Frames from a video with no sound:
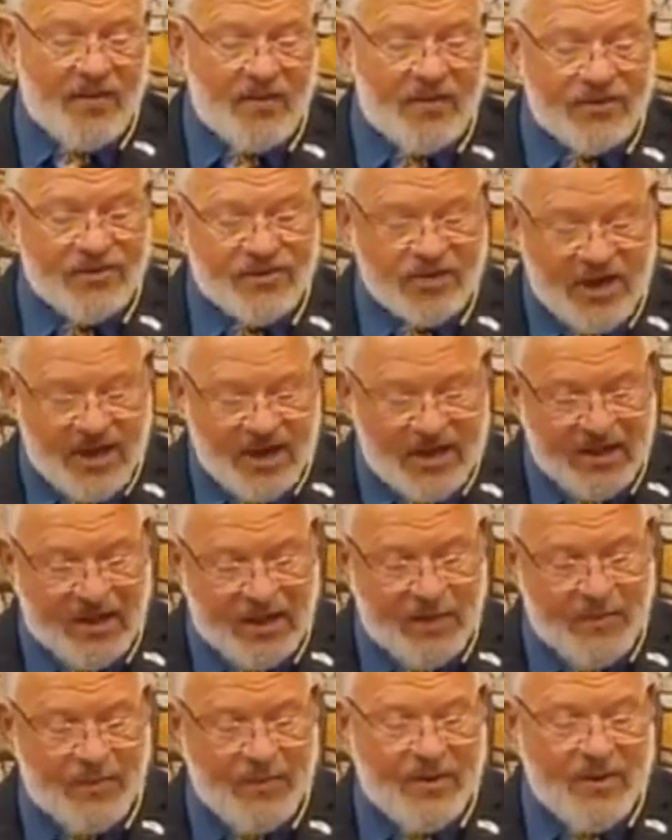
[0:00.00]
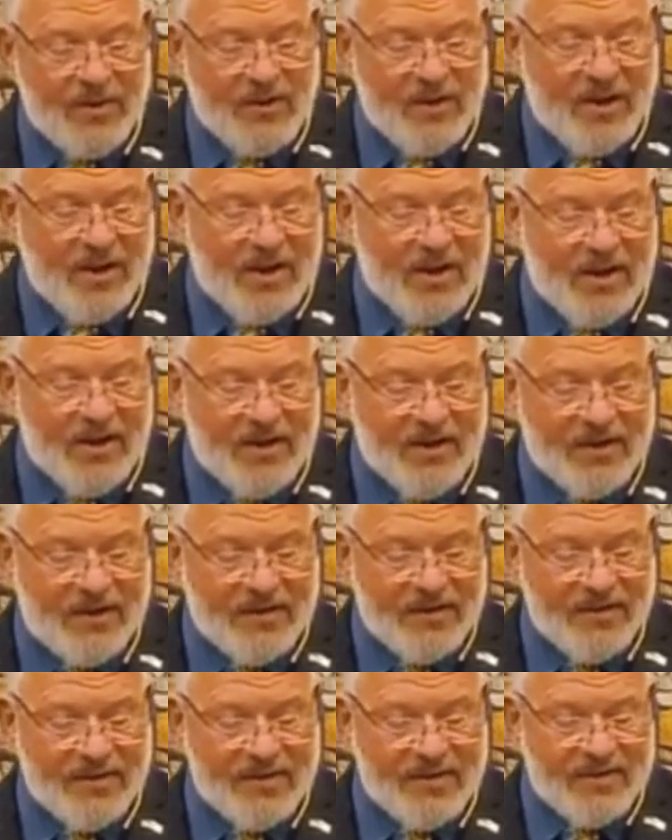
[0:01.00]
Jacob,
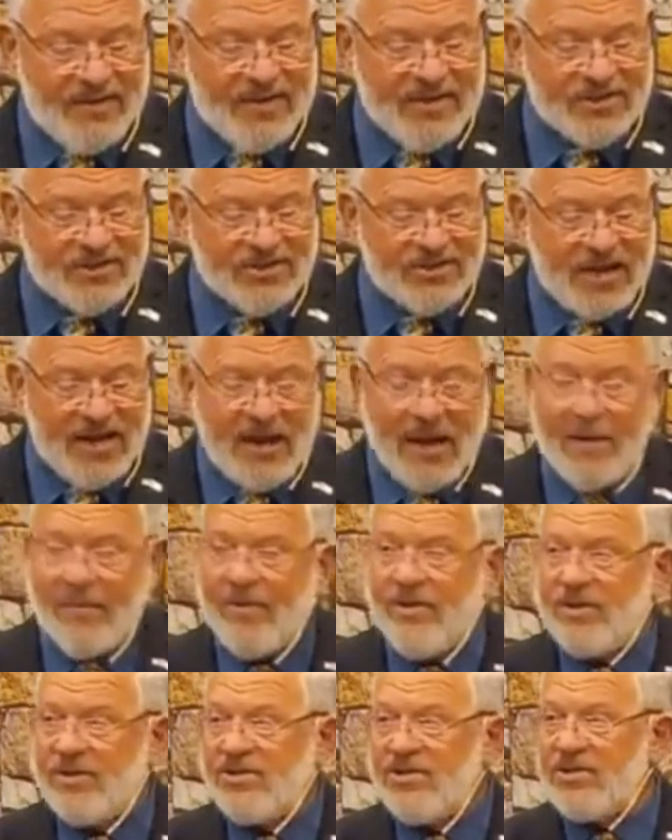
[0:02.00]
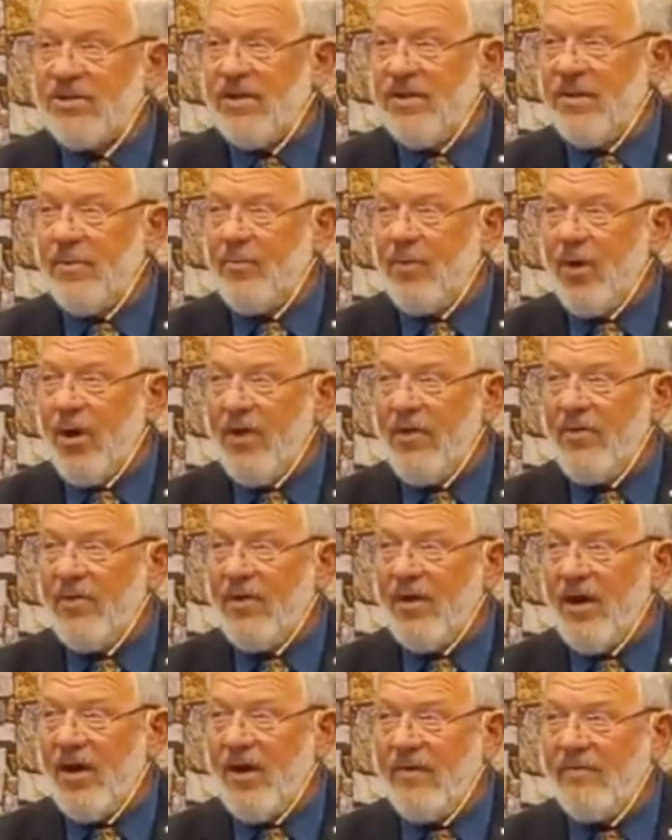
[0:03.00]
this time the brother
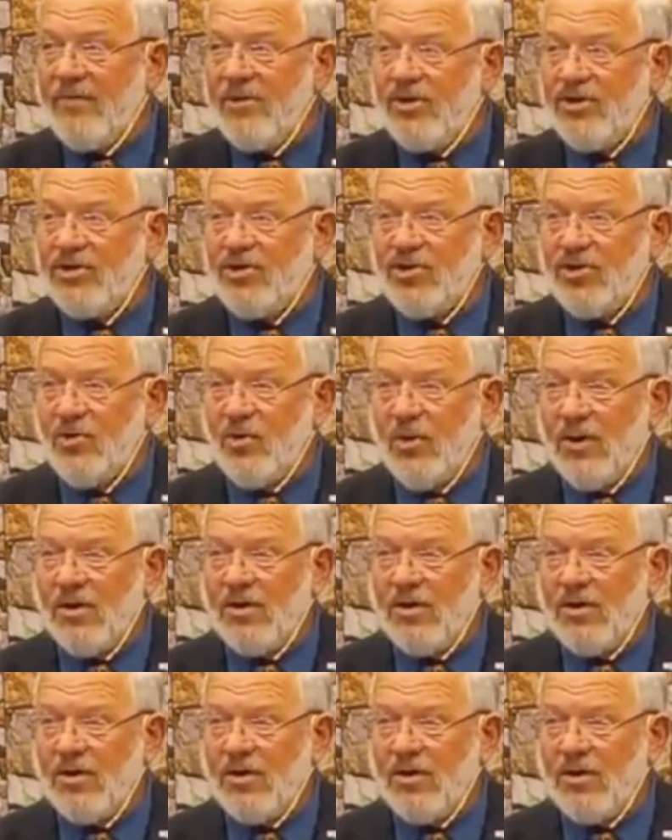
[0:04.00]
of Yeshua.